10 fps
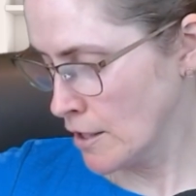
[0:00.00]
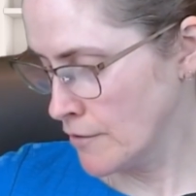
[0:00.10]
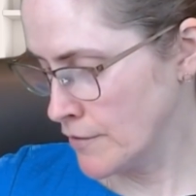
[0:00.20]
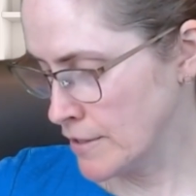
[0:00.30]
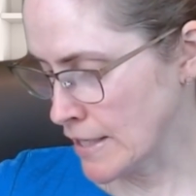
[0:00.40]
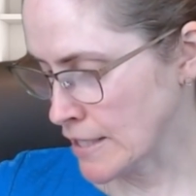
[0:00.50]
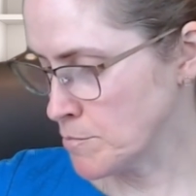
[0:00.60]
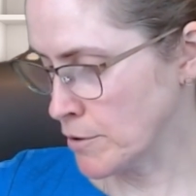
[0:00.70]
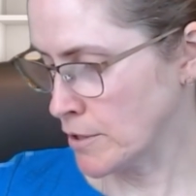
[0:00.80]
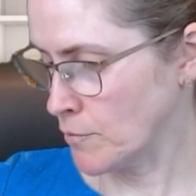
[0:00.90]
The next
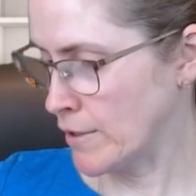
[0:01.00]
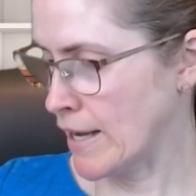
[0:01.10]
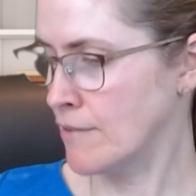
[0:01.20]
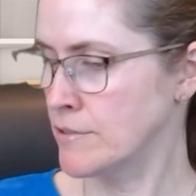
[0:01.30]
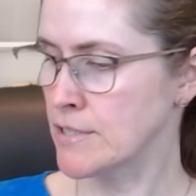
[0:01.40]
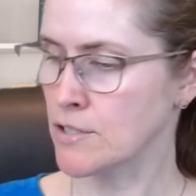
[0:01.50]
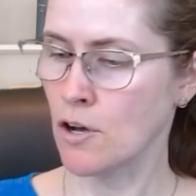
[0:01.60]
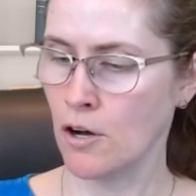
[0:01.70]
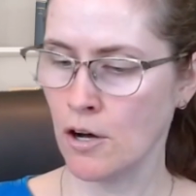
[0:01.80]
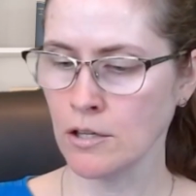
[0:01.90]
book that we have in this
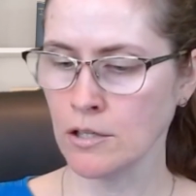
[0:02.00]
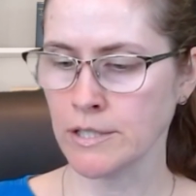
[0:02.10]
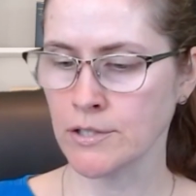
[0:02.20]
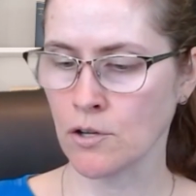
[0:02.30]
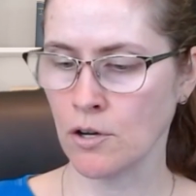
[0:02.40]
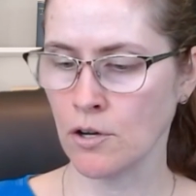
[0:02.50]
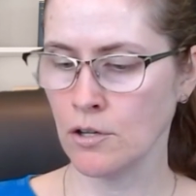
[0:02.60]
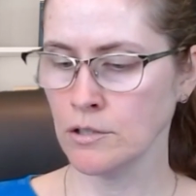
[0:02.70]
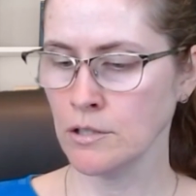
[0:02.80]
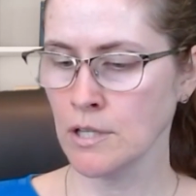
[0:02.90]
haul is
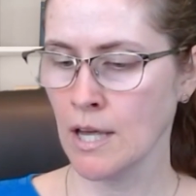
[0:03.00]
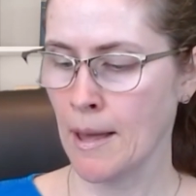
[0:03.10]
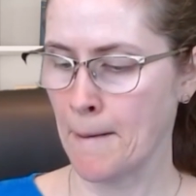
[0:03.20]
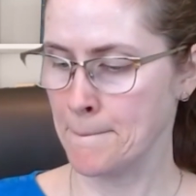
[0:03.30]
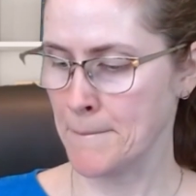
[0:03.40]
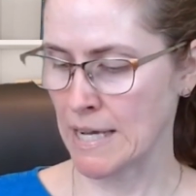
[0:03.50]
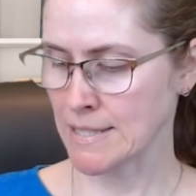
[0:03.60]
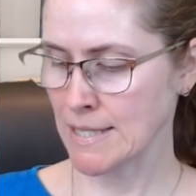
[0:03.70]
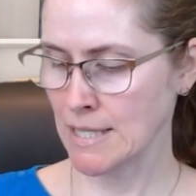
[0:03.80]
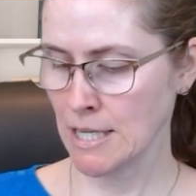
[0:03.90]
called
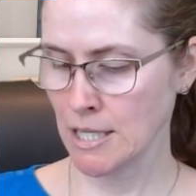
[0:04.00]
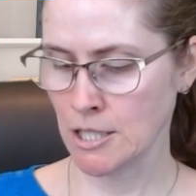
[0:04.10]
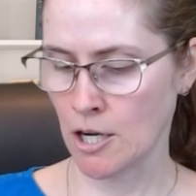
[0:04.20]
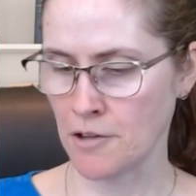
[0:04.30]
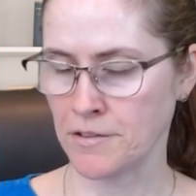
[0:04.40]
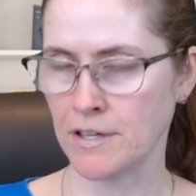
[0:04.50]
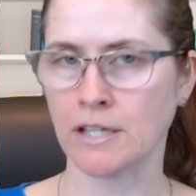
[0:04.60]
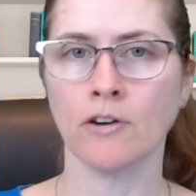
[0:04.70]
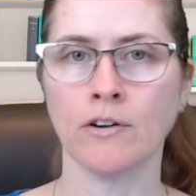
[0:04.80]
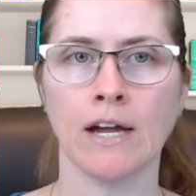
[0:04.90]
Mexican Gothic.
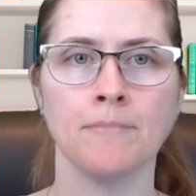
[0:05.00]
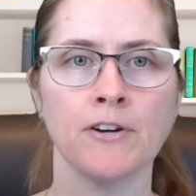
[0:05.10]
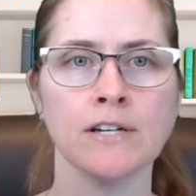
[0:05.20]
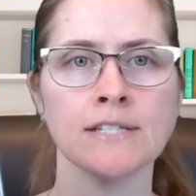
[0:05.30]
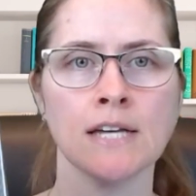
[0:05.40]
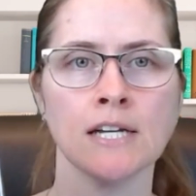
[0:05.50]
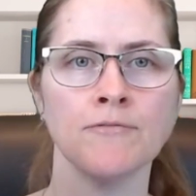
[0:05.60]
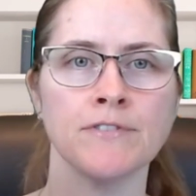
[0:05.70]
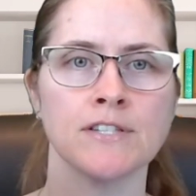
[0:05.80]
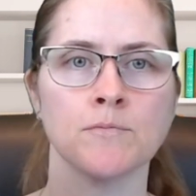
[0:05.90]
Okay, I'm very excited
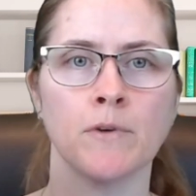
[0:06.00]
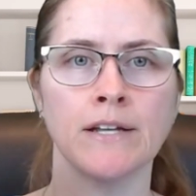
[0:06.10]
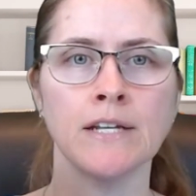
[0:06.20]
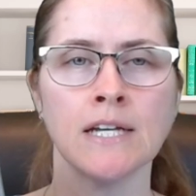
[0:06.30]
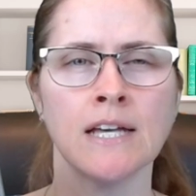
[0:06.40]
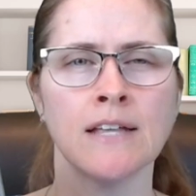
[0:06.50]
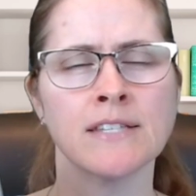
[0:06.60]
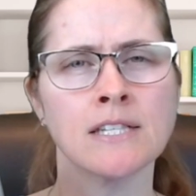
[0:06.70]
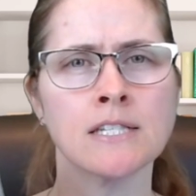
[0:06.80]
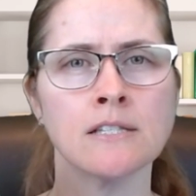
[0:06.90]
for this one.
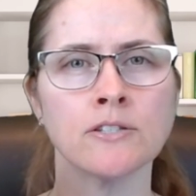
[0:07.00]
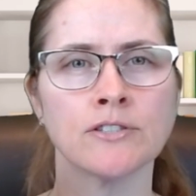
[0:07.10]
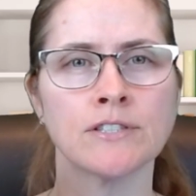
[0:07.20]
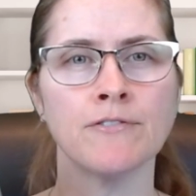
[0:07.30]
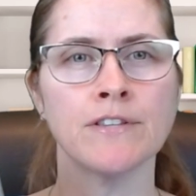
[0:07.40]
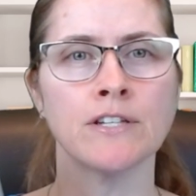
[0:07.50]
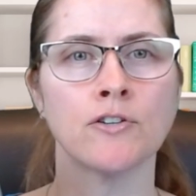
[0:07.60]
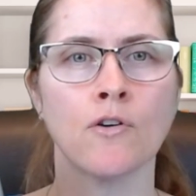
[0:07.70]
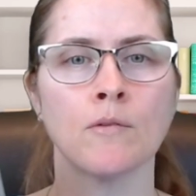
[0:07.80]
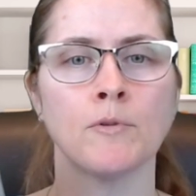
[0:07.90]
This is a little different than a
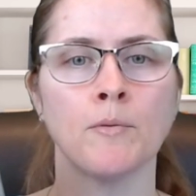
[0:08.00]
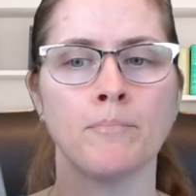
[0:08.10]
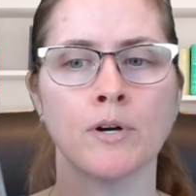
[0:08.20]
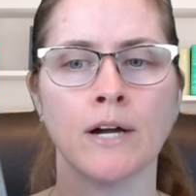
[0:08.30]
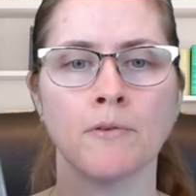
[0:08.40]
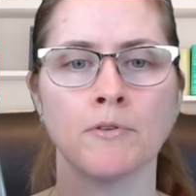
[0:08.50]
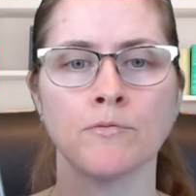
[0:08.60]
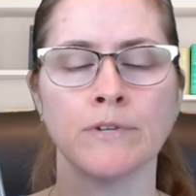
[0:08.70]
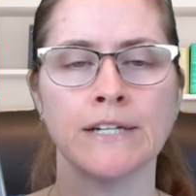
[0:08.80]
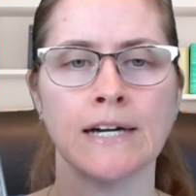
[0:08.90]
normal book I would
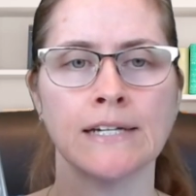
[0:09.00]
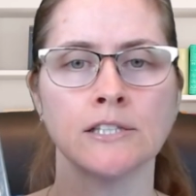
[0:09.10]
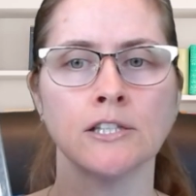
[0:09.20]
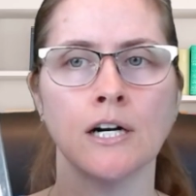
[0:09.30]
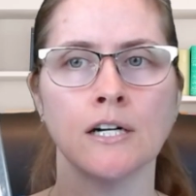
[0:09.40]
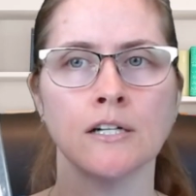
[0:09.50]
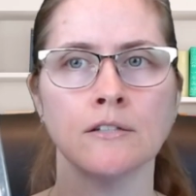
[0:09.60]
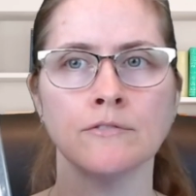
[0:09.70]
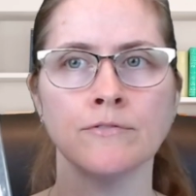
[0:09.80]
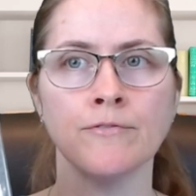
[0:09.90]
read. I
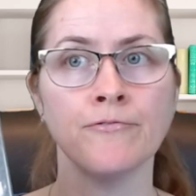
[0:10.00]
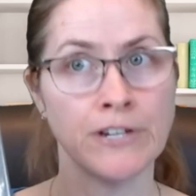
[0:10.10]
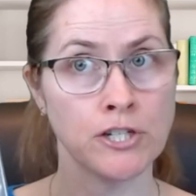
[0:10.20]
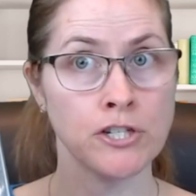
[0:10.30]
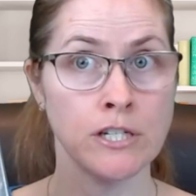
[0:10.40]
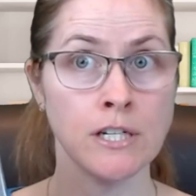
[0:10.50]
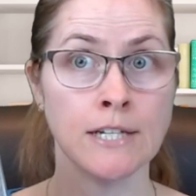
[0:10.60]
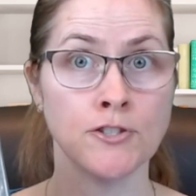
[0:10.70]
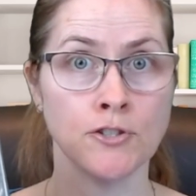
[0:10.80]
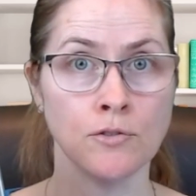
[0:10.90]
love fiction, I
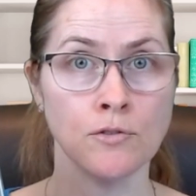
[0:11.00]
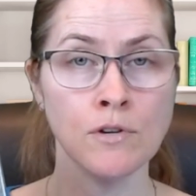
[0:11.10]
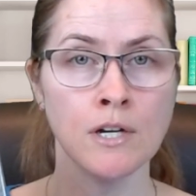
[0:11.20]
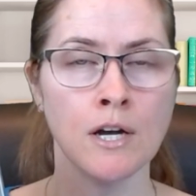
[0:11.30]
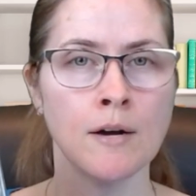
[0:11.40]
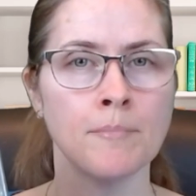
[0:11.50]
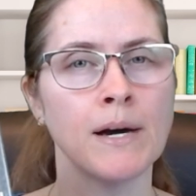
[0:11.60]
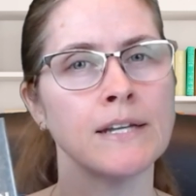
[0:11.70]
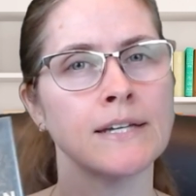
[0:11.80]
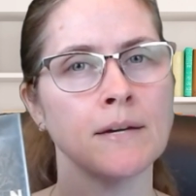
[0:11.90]
do,
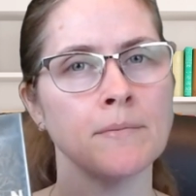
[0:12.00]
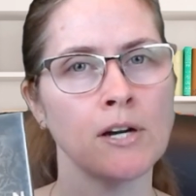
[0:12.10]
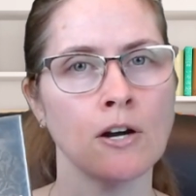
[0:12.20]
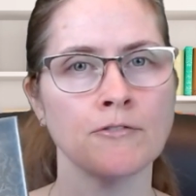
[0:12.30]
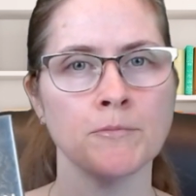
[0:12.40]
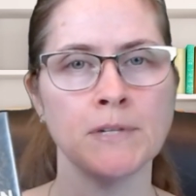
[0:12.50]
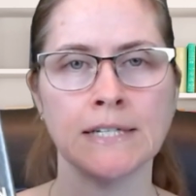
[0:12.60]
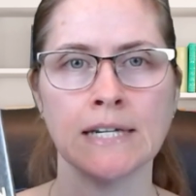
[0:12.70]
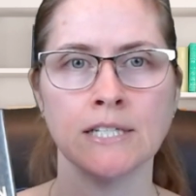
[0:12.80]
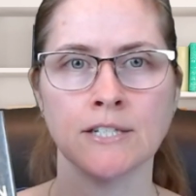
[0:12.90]
but it can be hard for me to
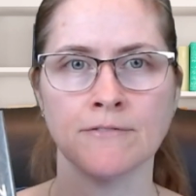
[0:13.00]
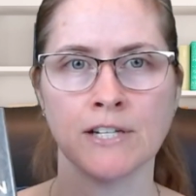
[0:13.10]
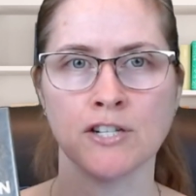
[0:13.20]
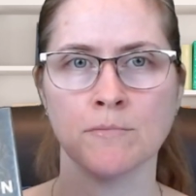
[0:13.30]
get into fiction.